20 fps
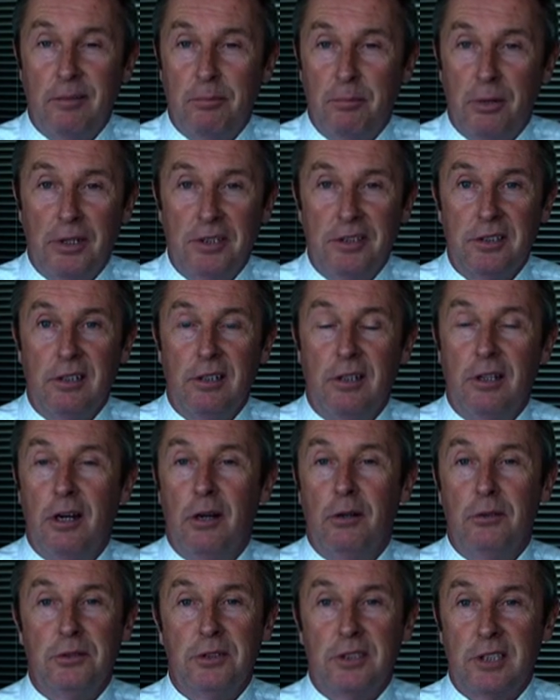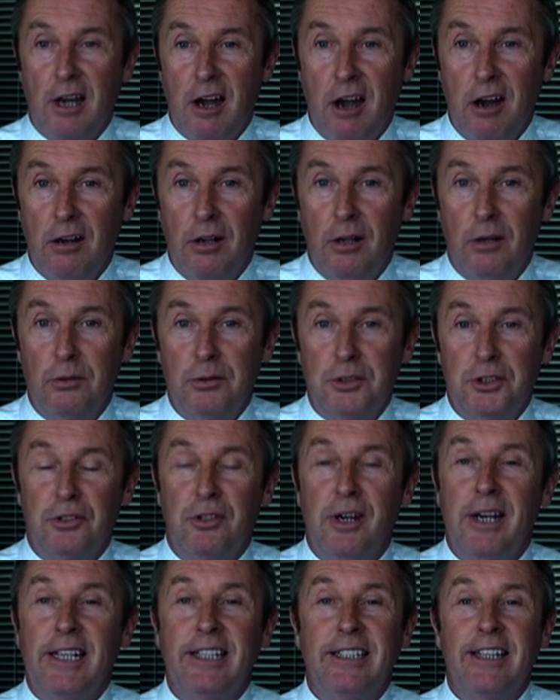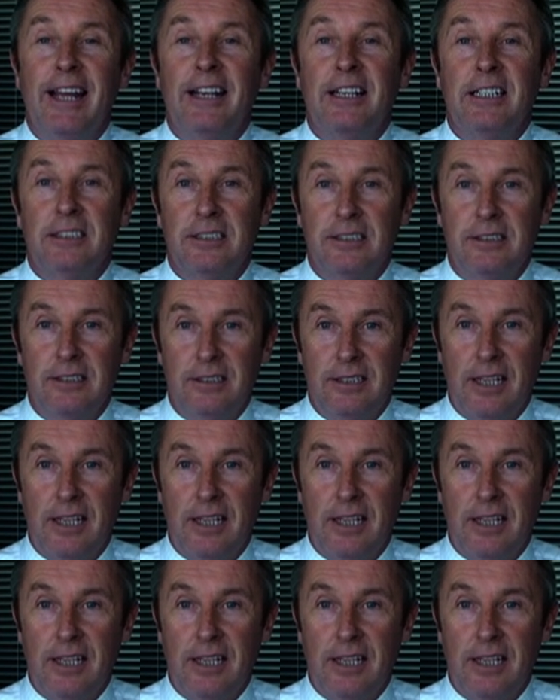personal loans, car loans, or any debt that's